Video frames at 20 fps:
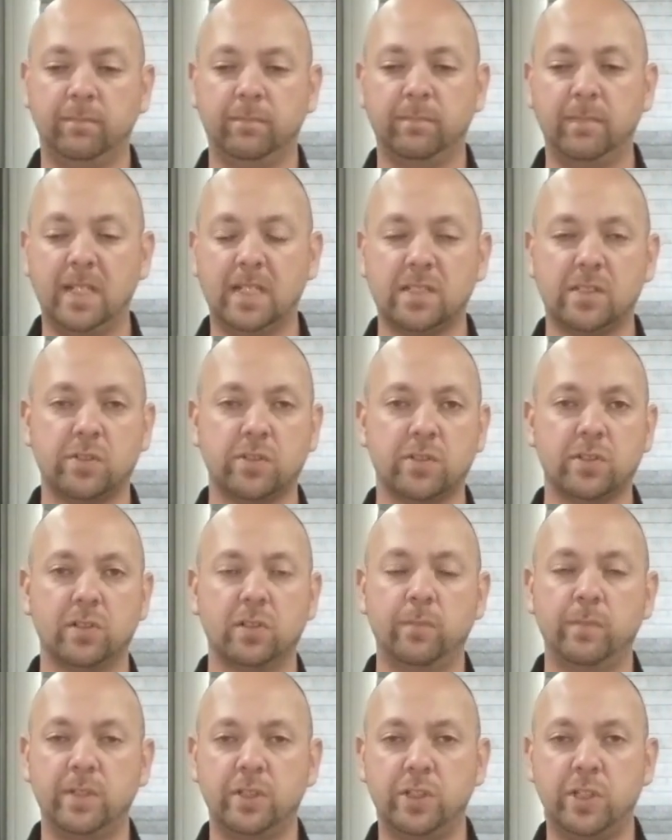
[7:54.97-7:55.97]
Makes it just a
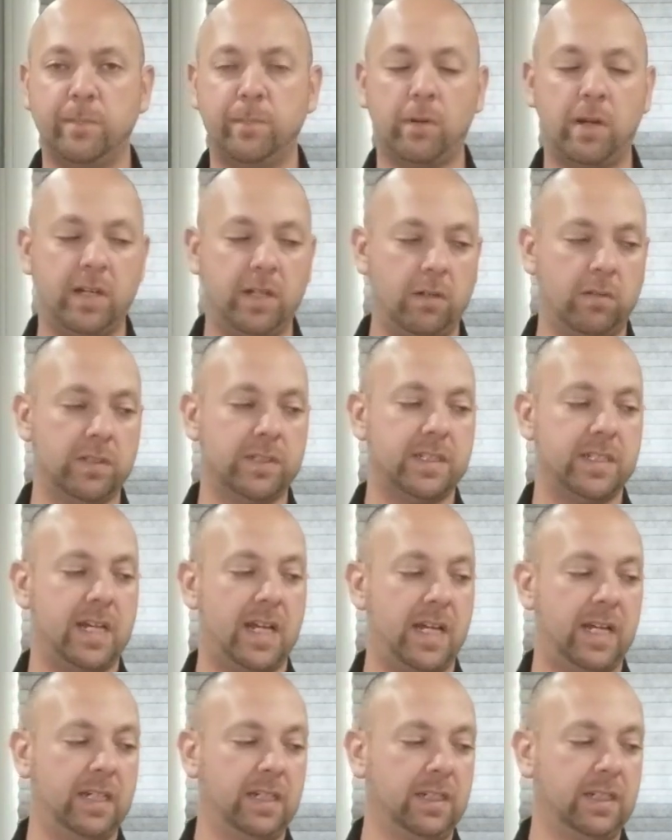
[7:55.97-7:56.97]
little bit cheaper. I know it's
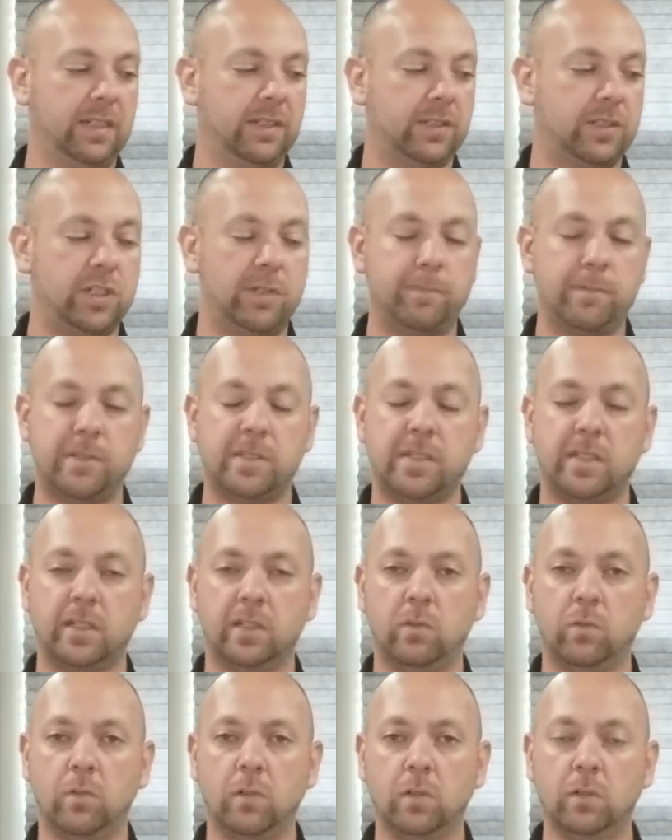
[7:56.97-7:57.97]
not the cheapest thing
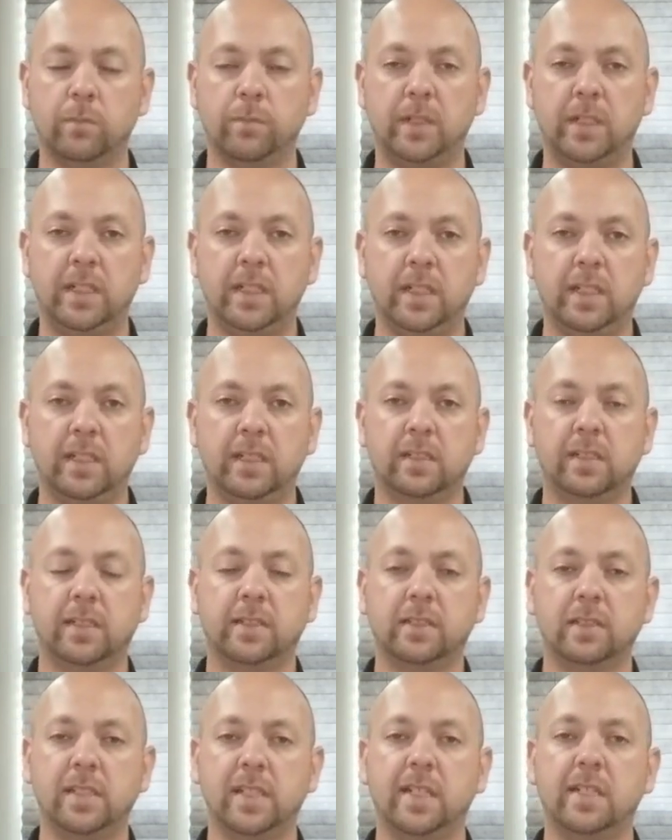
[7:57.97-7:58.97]
in the world, but
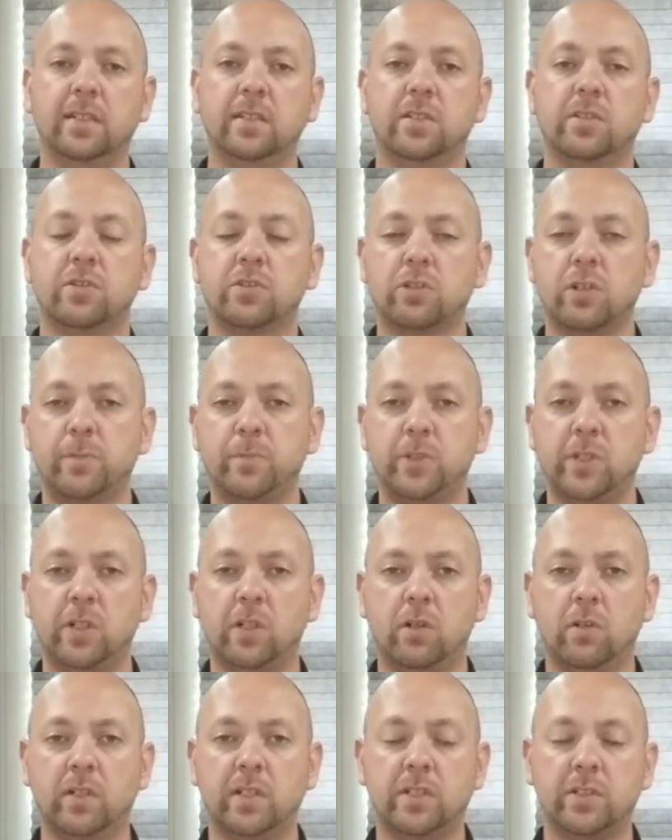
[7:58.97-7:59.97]
click the link in the description.
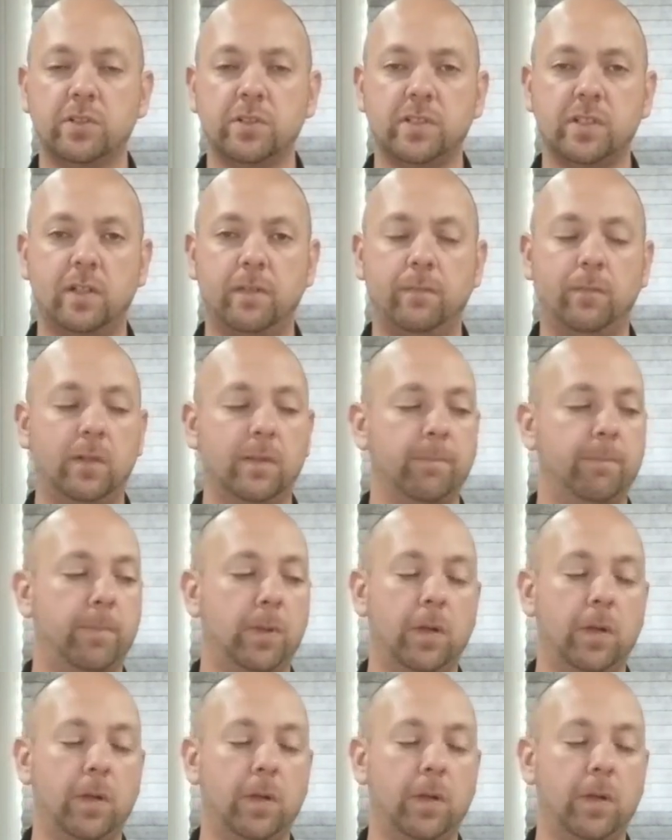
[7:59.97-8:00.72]
Go get yourself one.